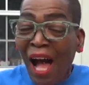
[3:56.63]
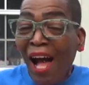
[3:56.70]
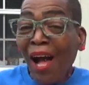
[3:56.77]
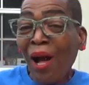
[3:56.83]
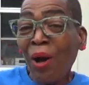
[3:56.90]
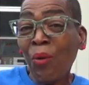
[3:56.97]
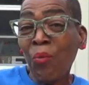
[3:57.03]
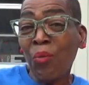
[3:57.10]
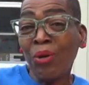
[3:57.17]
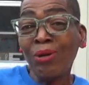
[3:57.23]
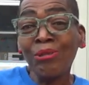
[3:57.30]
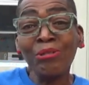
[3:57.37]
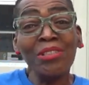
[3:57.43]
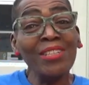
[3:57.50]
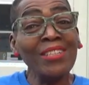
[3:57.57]
I
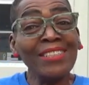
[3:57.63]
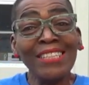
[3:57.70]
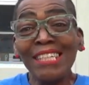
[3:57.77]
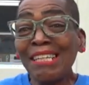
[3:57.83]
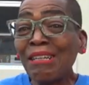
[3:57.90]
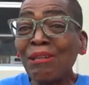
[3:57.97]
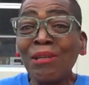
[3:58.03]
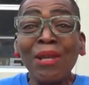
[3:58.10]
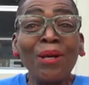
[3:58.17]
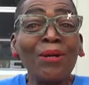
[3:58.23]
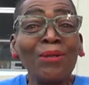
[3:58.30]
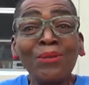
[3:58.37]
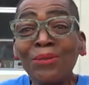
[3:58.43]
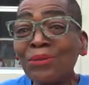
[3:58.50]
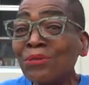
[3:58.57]
wanna get
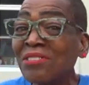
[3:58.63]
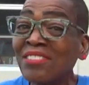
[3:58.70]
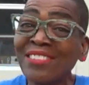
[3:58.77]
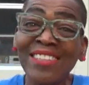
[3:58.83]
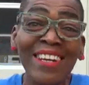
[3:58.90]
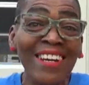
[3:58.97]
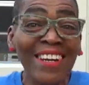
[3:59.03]
closer,